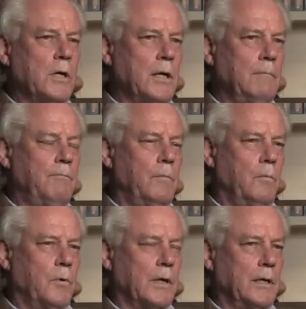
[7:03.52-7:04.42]
what
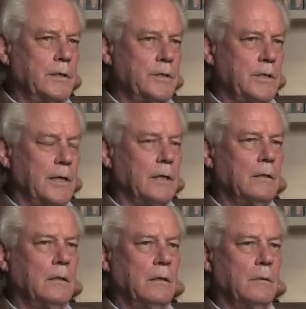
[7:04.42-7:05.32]
I
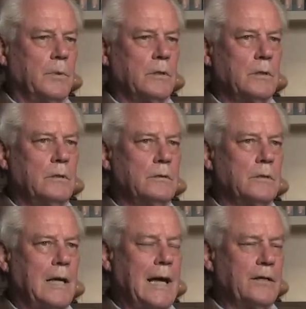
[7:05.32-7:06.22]
understand, the buildings
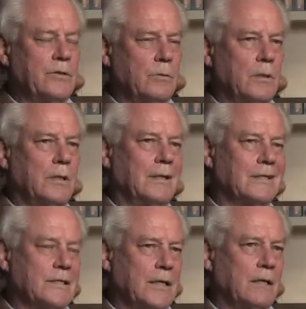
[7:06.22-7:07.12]
actually
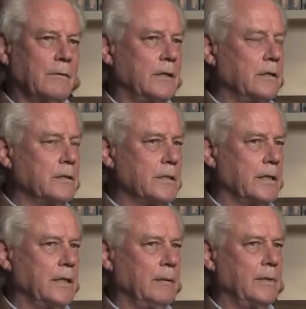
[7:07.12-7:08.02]
accelerated as they
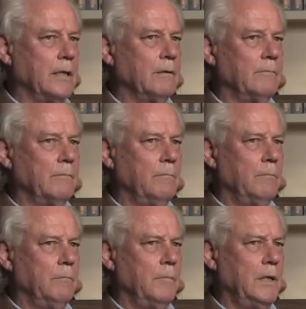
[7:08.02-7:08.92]
came down,
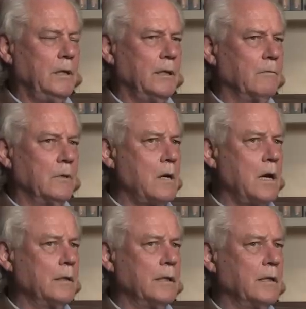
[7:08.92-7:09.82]
meaning they were
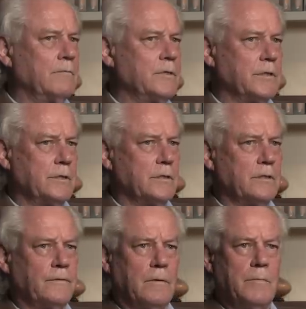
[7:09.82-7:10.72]
not getting
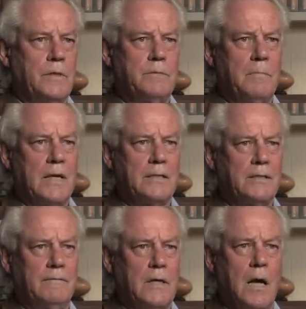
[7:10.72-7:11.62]
resistance from these
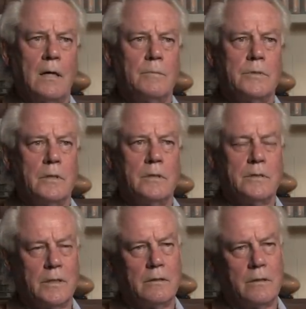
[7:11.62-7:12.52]
massive columns in the
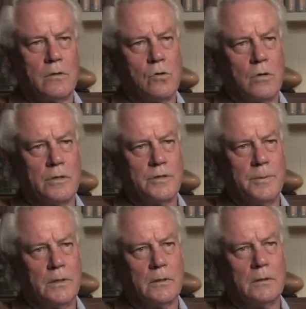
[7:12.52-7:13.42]
center of the core of this
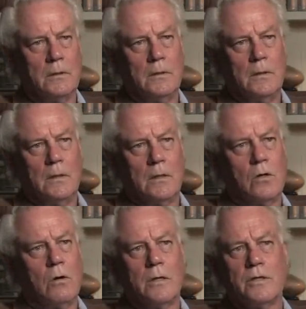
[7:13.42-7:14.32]
building. The
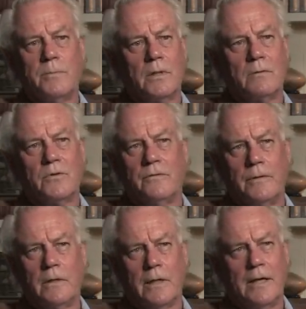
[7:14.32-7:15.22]
core of this building was
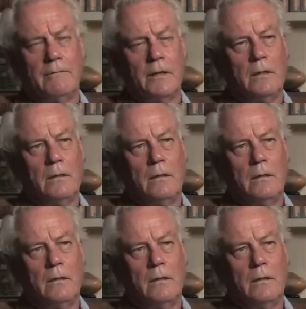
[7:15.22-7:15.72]
very heavy.